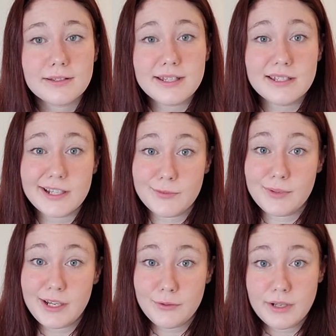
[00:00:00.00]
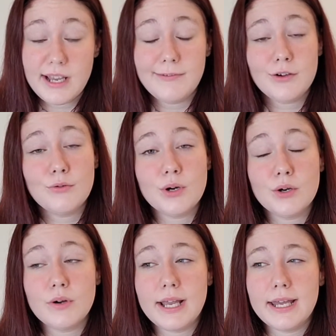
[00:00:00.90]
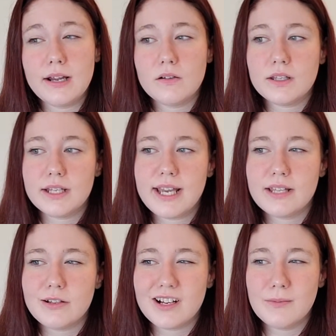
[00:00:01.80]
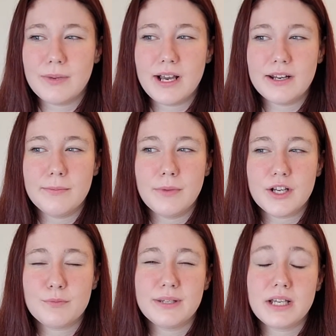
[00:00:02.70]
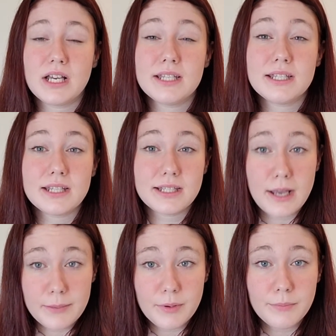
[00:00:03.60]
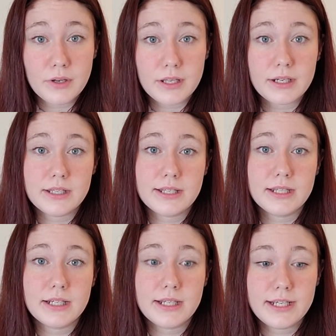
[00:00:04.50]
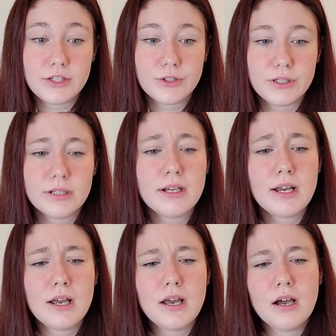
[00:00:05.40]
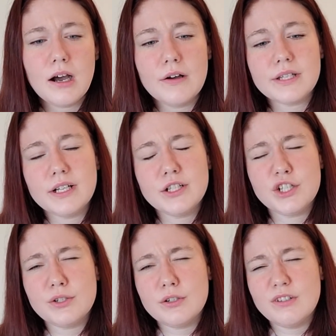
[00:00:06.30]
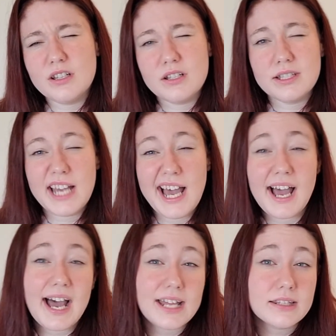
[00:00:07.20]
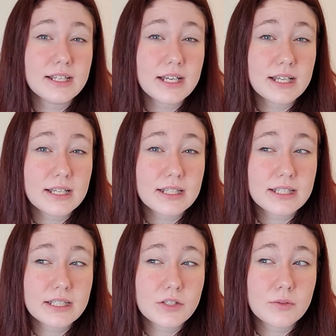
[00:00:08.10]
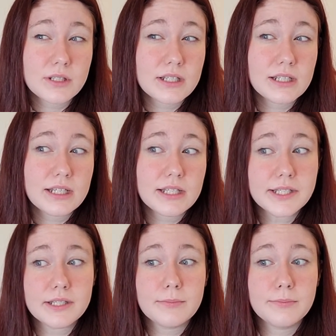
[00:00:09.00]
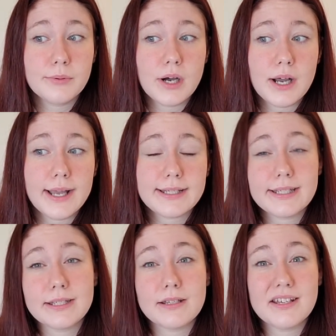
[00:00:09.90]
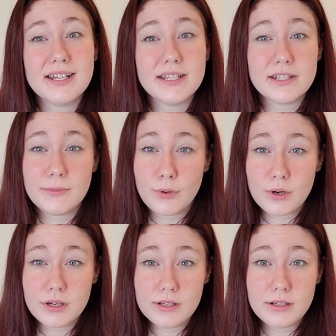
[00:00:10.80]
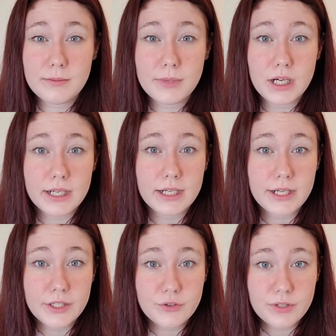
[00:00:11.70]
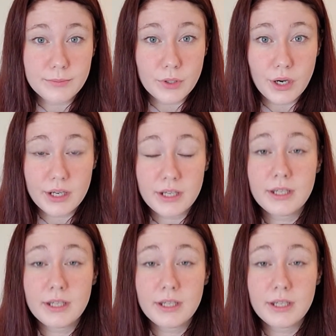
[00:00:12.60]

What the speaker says: this next one I do not have a quote, and I really can't talk about it much because of the type of book it is and the nature. I was unsure whether to add this to the list, but it is an important American history book,